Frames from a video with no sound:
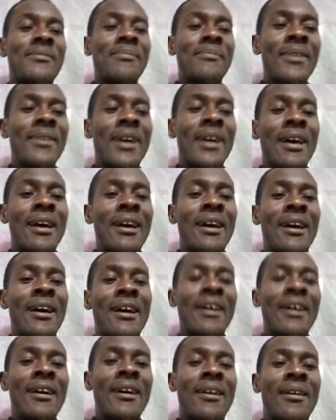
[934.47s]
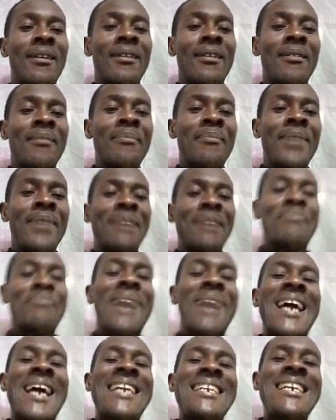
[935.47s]
on the back of leaves of
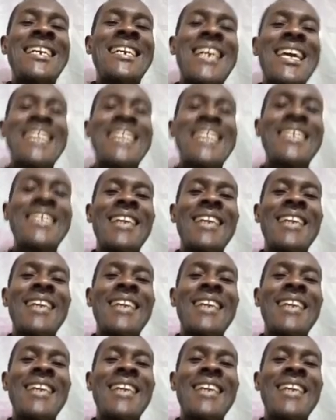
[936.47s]
plants.